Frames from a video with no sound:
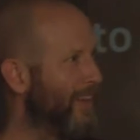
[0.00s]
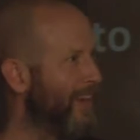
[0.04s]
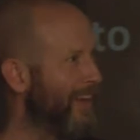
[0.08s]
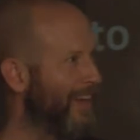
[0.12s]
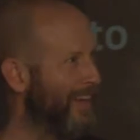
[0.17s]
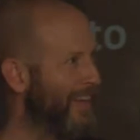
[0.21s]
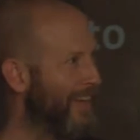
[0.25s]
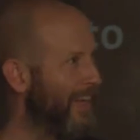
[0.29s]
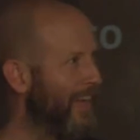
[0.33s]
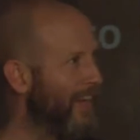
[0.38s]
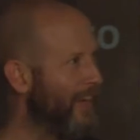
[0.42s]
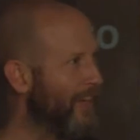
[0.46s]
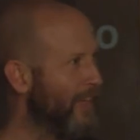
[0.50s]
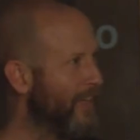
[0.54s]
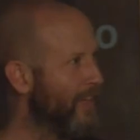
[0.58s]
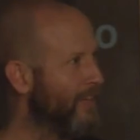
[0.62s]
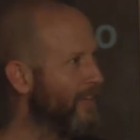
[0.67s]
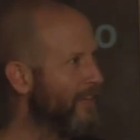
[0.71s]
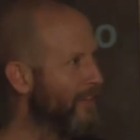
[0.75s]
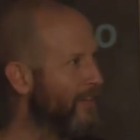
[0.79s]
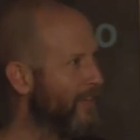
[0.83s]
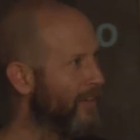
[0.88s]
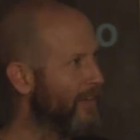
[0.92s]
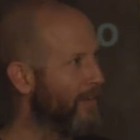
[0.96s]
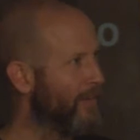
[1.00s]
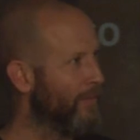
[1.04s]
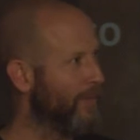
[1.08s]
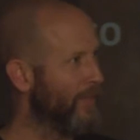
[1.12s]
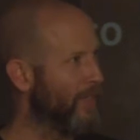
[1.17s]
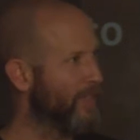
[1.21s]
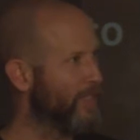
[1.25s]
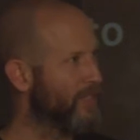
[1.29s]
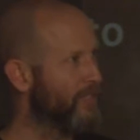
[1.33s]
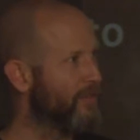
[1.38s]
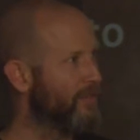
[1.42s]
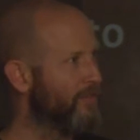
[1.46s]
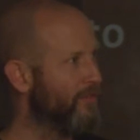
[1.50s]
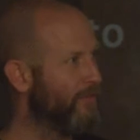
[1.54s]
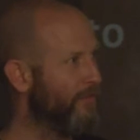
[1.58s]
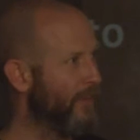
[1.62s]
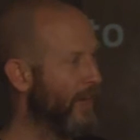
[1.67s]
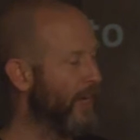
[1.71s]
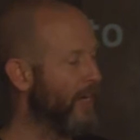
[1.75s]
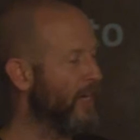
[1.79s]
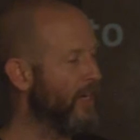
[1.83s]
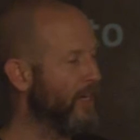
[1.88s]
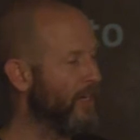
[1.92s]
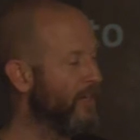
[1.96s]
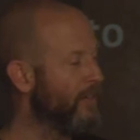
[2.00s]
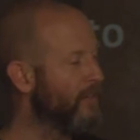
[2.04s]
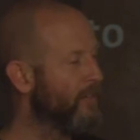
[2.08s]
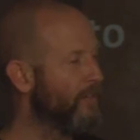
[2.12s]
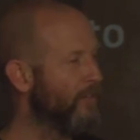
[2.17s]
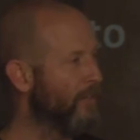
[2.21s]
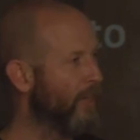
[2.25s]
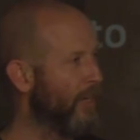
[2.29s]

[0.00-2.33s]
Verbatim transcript: I get it. I mean, it's fair.